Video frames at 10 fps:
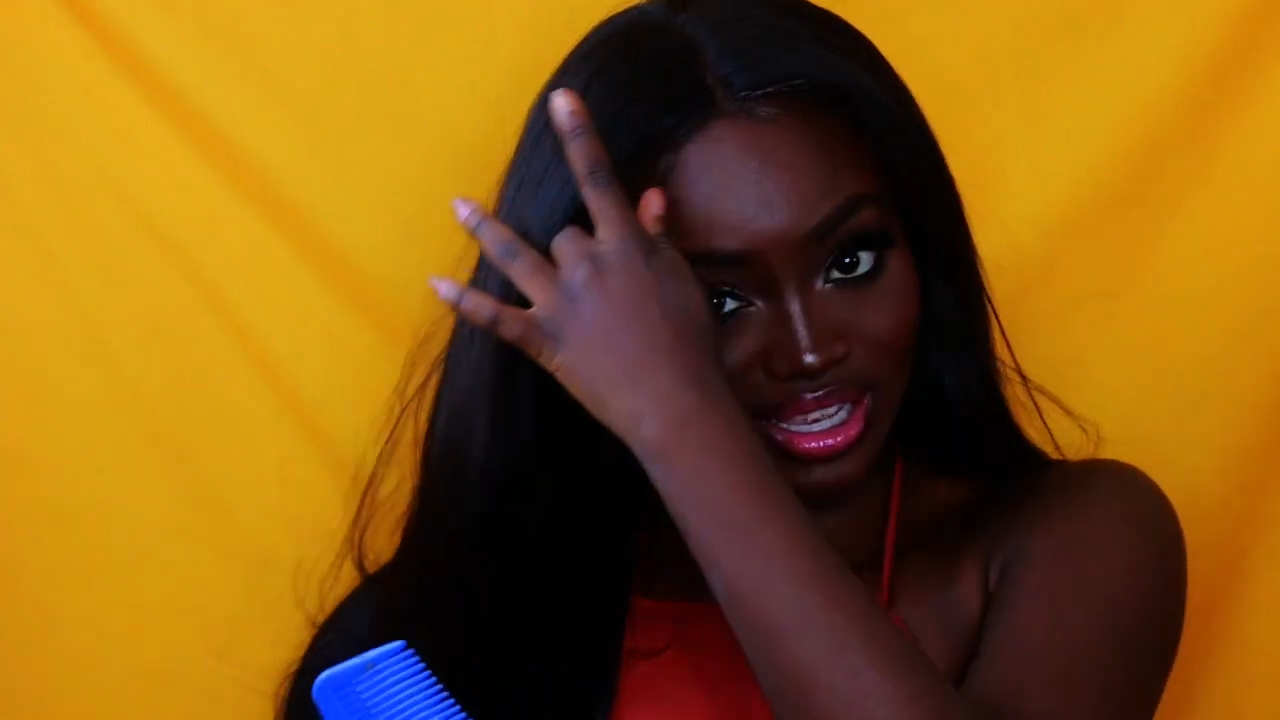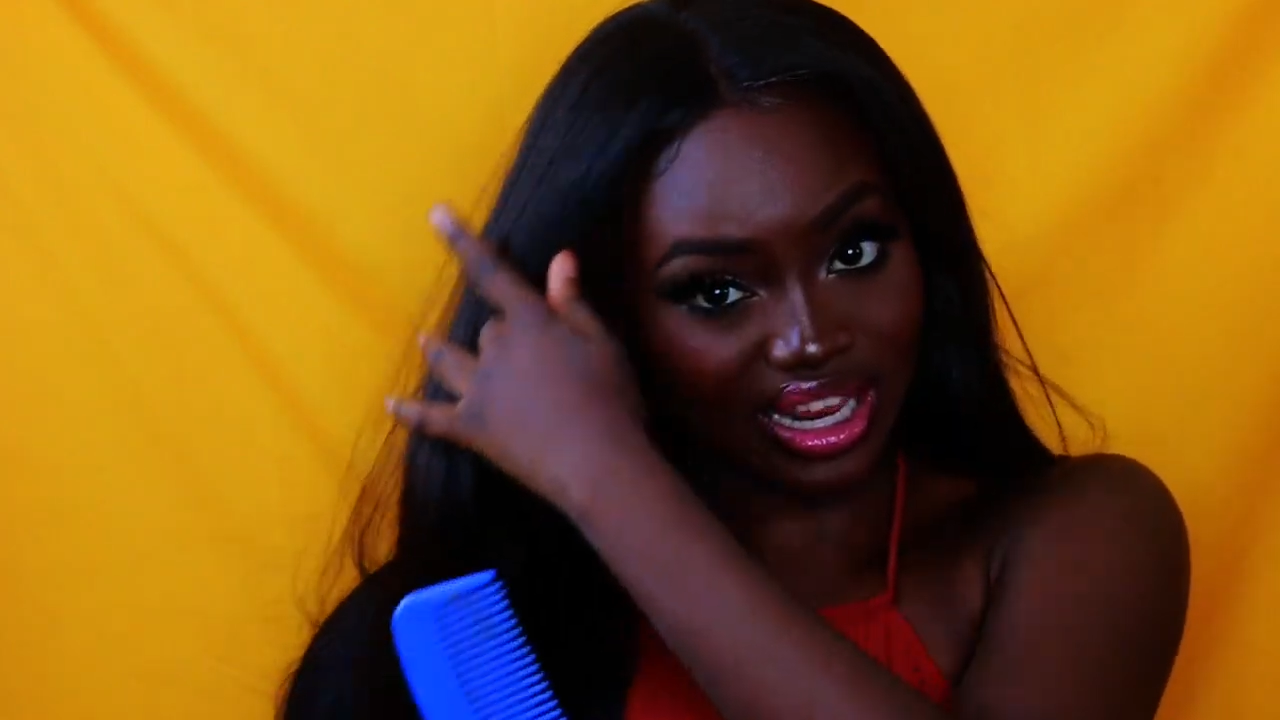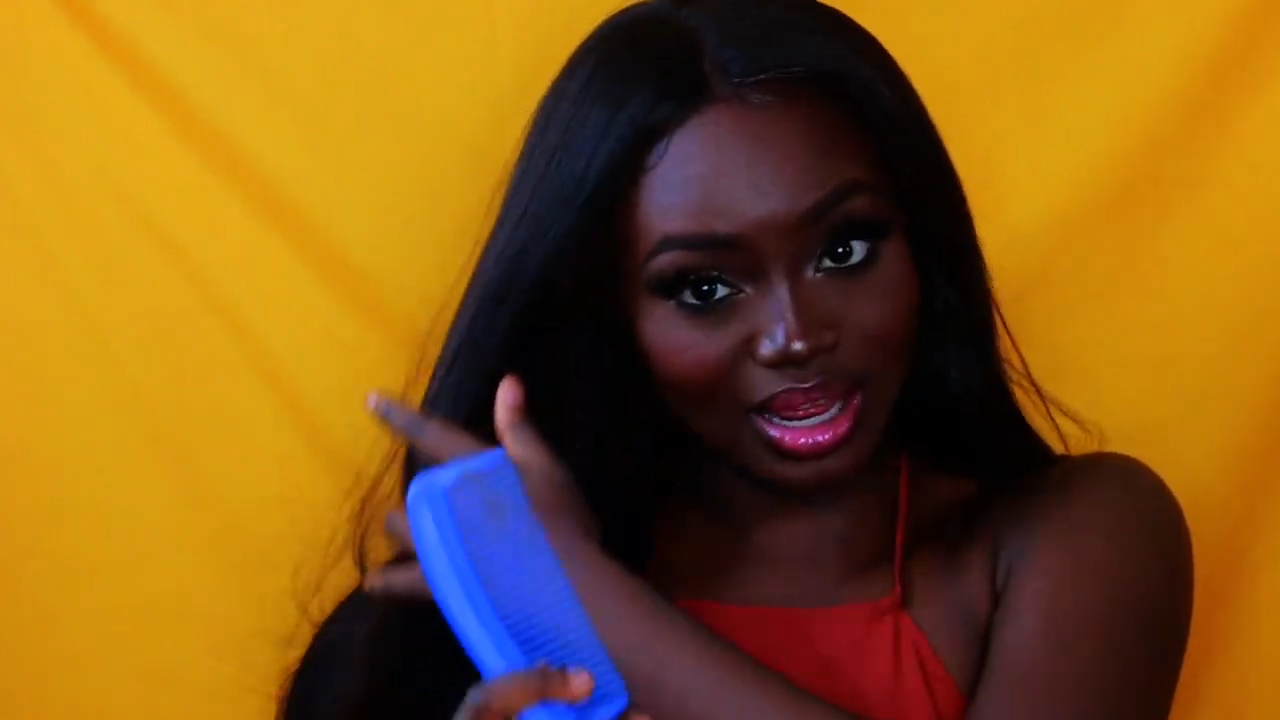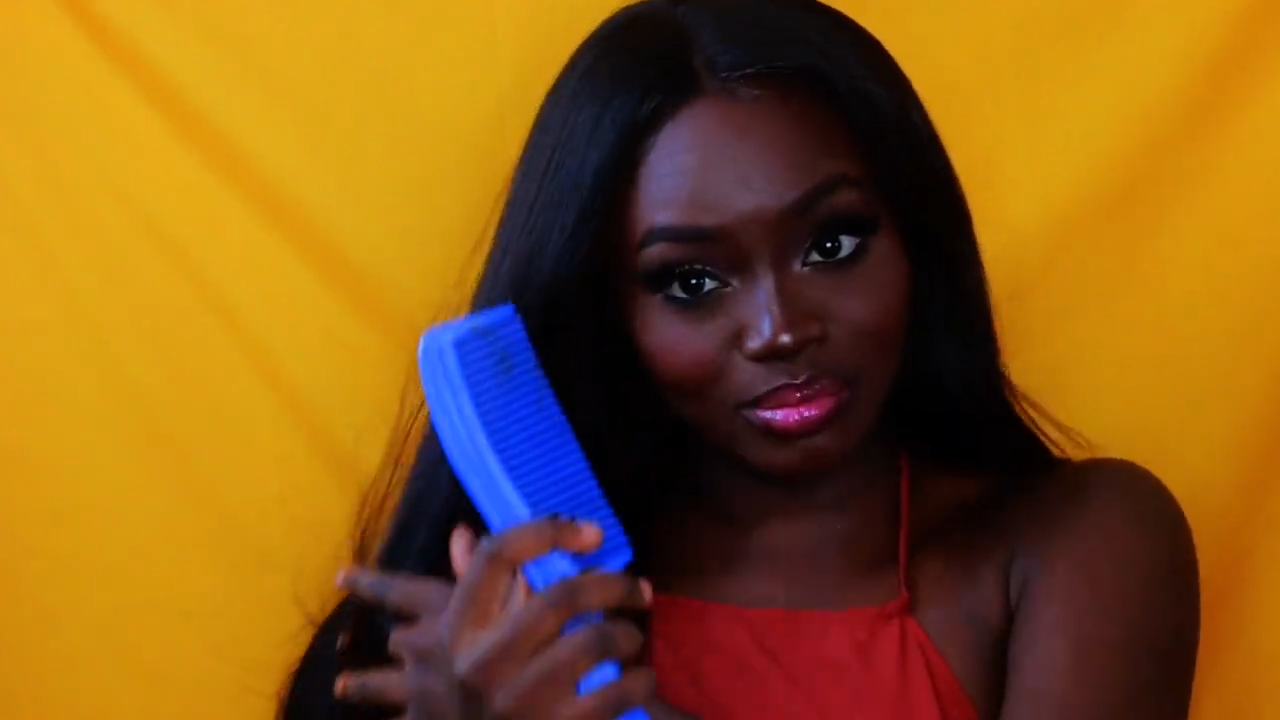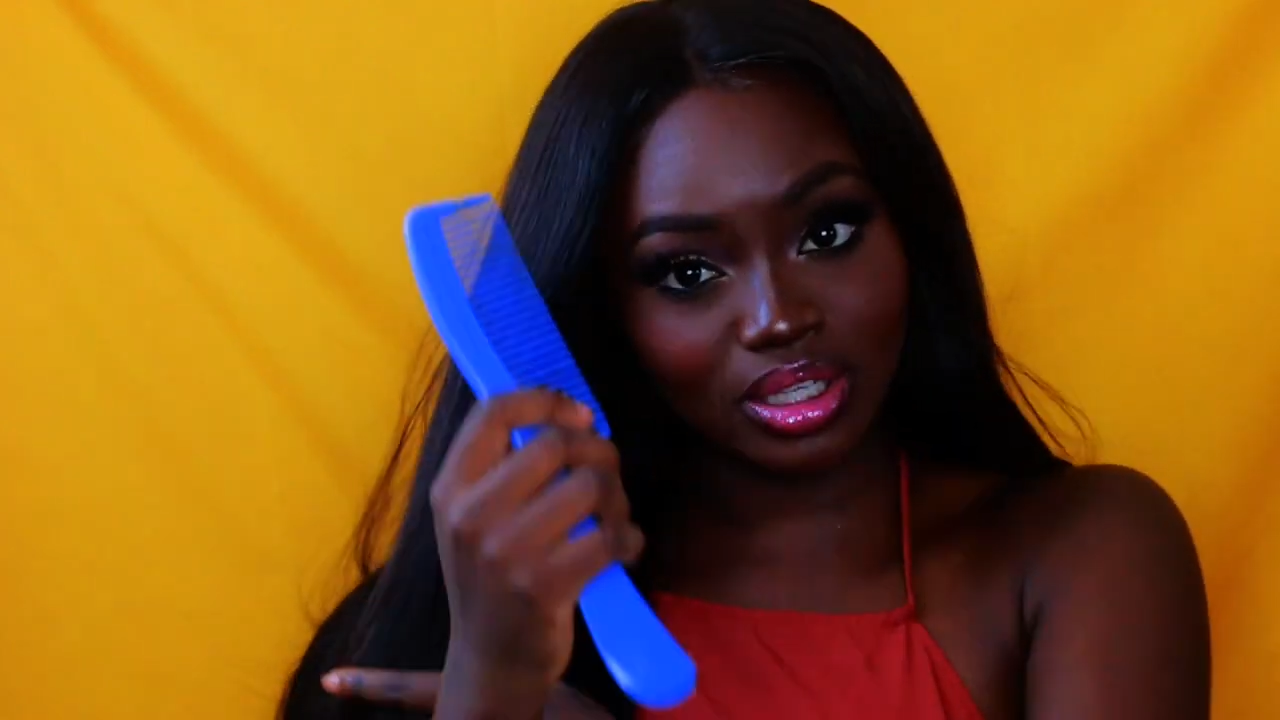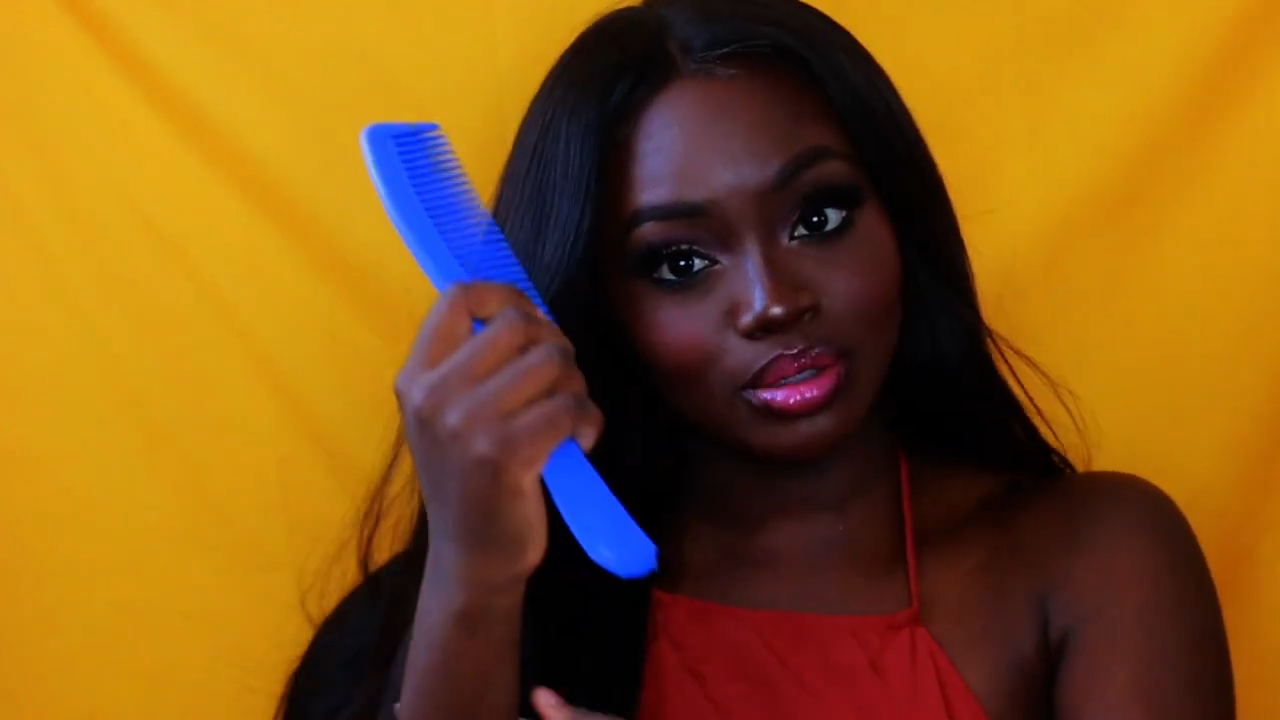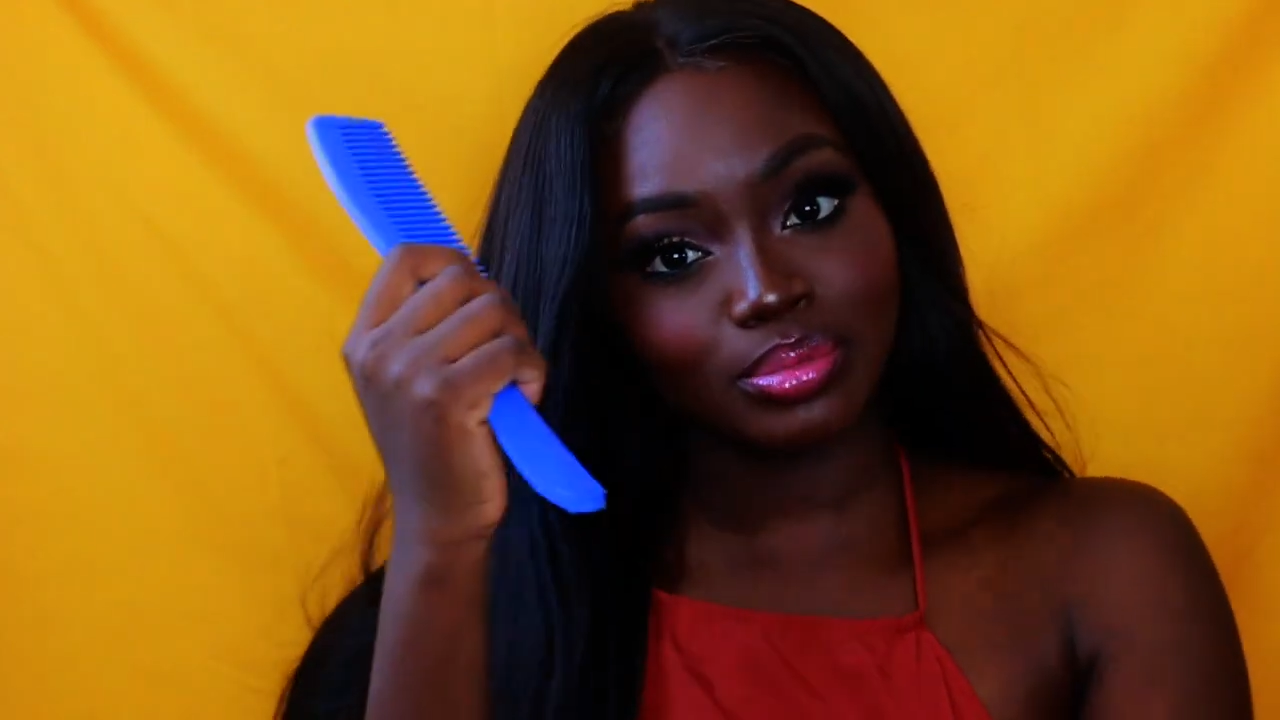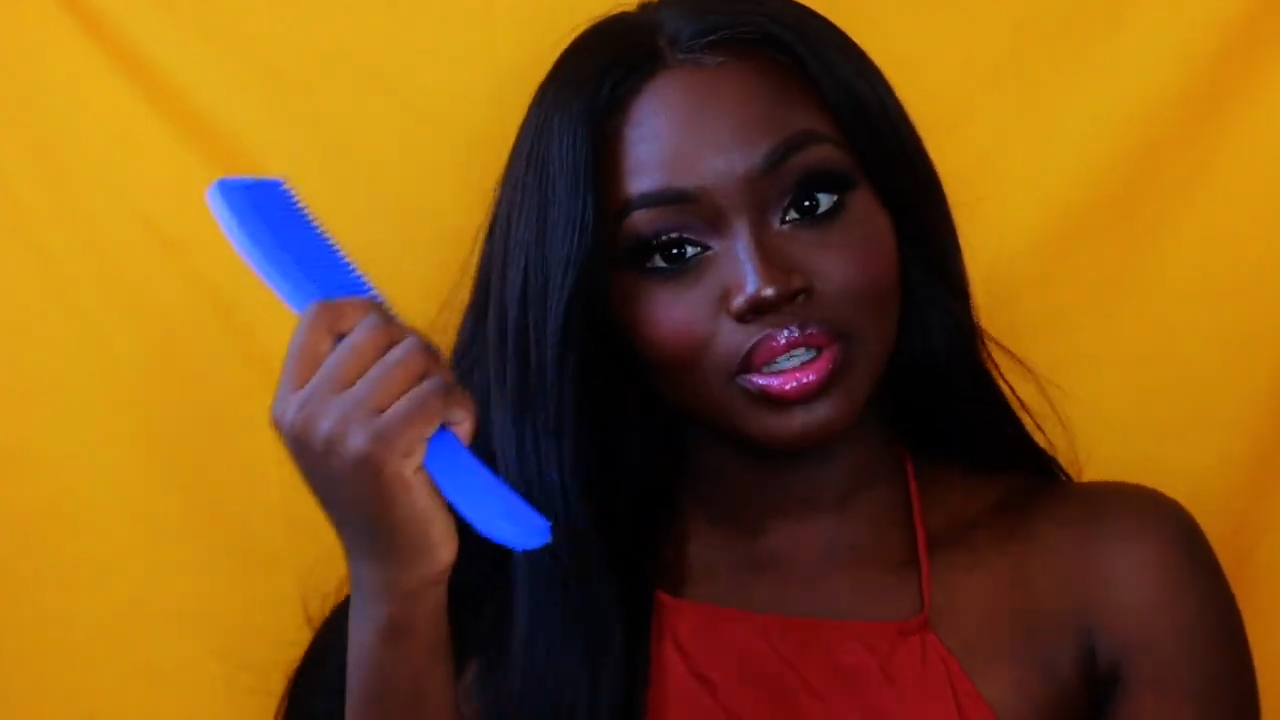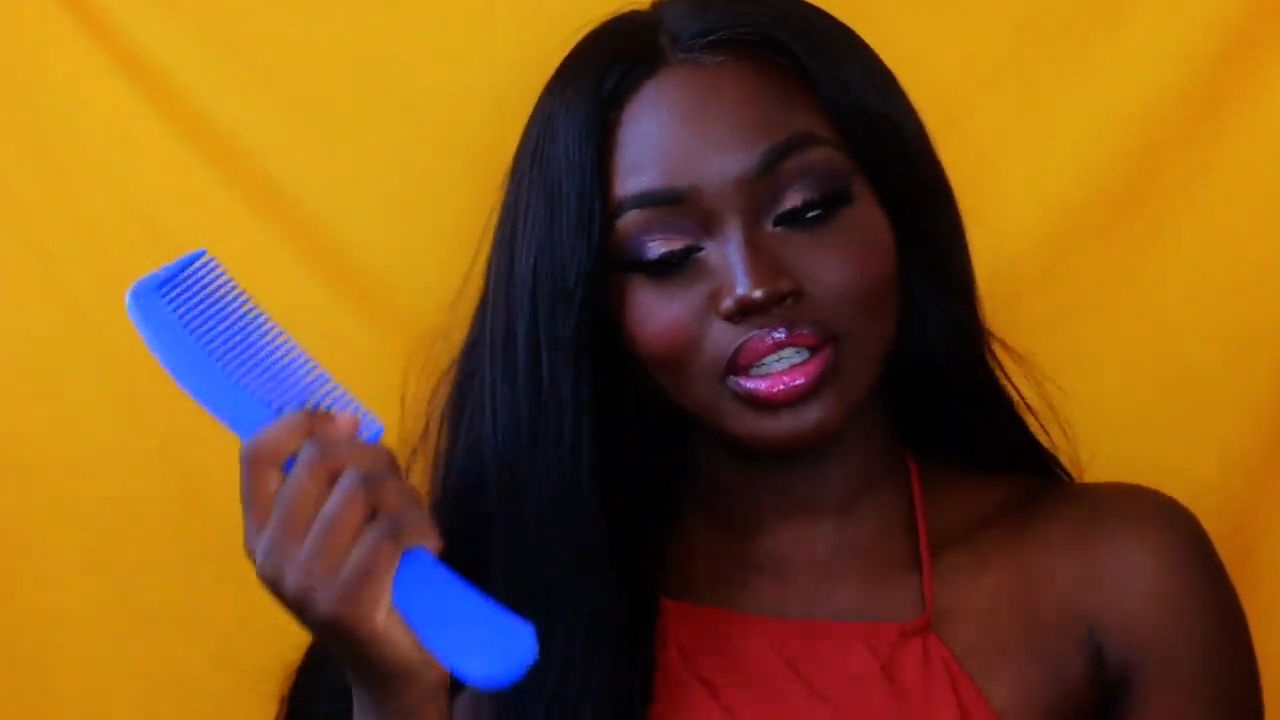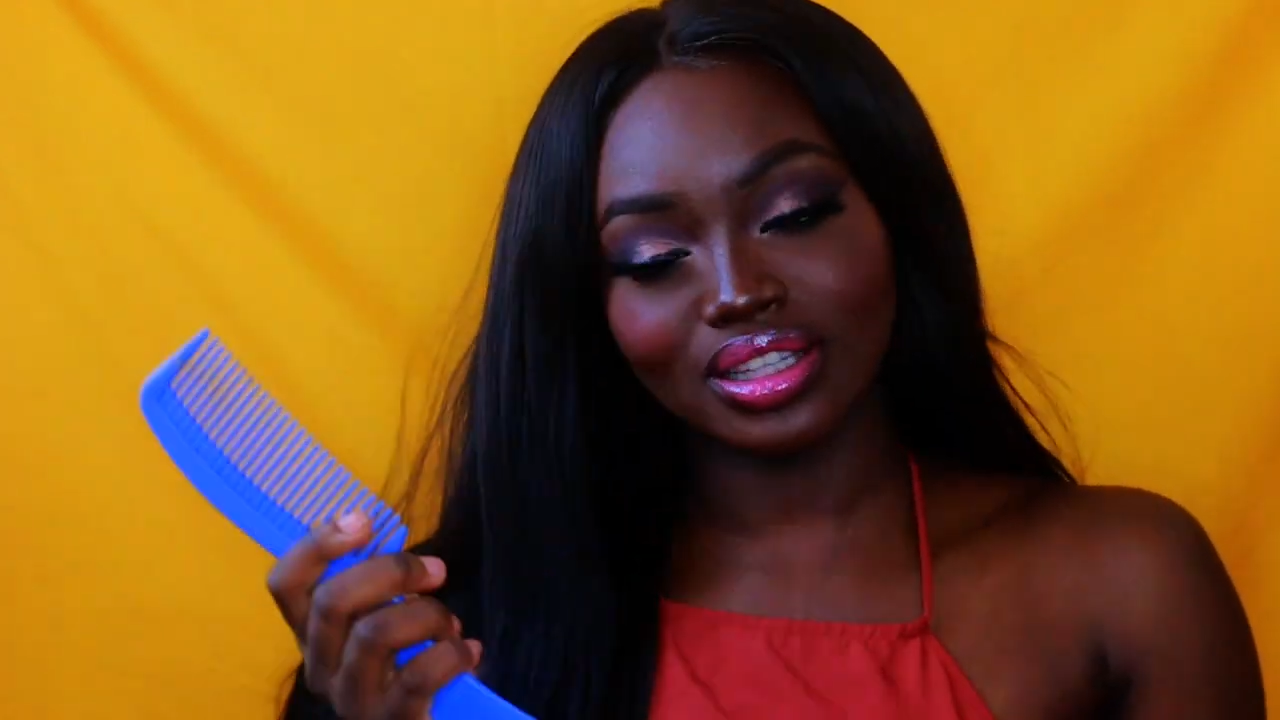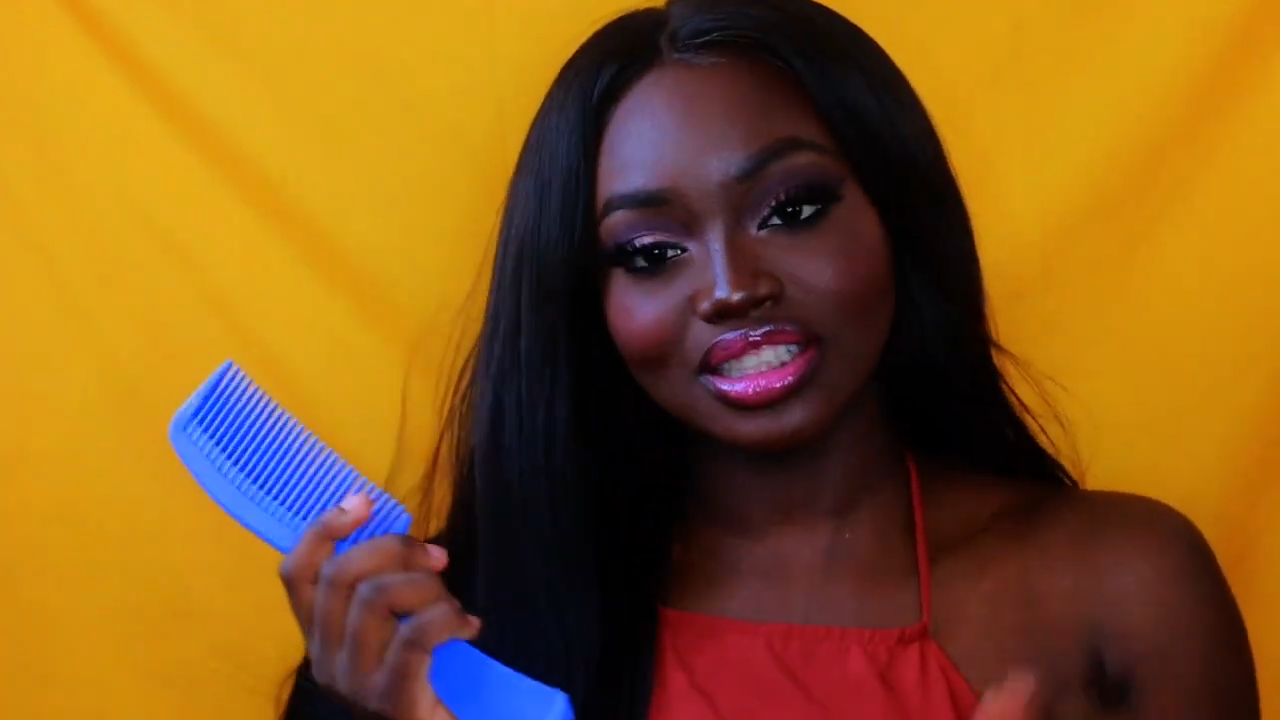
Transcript: and I'm going to be,